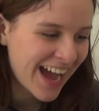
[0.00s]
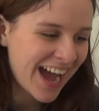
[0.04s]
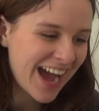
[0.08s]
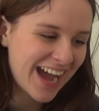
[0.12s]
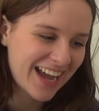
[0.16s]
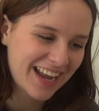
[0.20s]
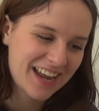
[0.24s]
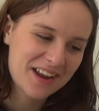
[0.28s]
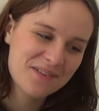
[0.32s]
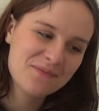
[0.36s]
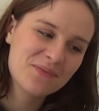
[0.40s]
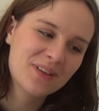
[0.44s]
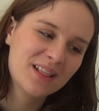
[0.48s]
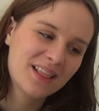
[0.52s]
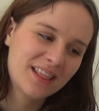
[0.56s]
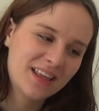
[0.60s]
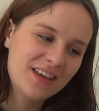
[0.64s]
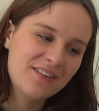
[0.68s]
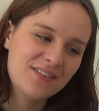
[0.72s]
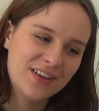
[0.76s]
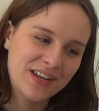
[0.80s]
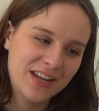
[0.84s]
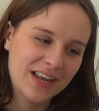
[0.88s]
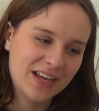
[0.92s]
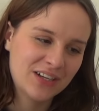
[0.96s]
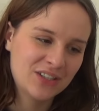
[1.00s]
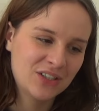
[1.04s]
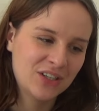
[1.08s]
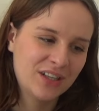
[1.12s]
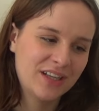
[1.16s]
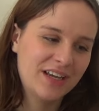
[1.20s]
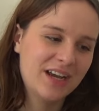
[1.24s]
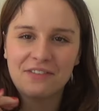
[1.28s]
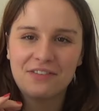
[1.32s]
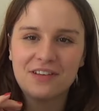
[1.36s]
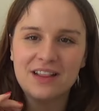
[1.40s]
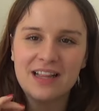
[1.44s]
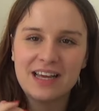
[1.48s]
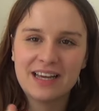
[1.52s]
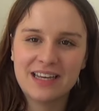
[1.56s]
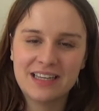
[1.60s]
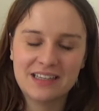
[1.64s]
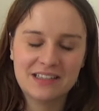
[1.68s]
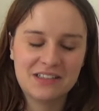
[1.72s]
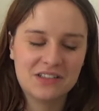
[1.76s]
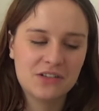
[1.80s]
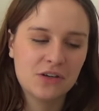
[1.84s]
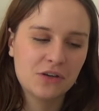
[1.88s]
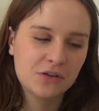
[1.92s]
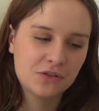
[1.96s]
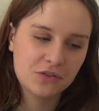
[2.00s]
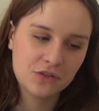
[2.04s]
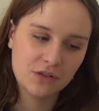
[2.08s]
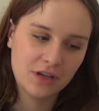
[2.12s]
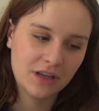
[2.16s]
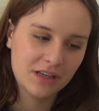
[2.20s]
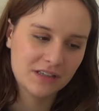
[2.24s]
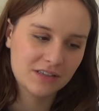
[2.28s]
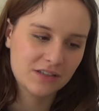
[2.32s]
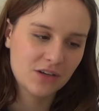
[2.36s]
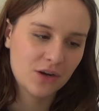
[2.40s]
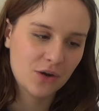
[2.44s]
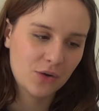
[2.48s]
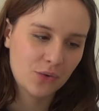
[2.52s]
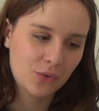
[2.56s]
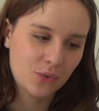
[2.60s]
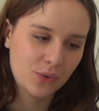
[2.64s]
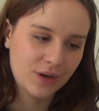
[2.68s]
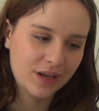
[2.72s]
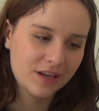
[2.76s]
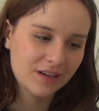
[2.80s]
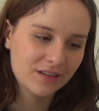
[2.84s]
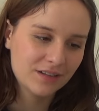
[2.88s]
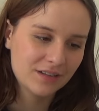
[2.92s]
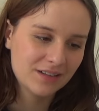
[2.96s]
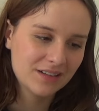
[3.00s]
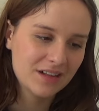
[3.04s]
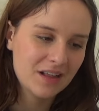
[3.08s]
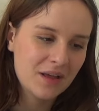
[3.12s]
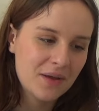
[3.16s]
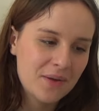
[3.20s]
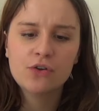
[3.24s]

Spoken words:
I can't believe it actually. I feel like it's not real.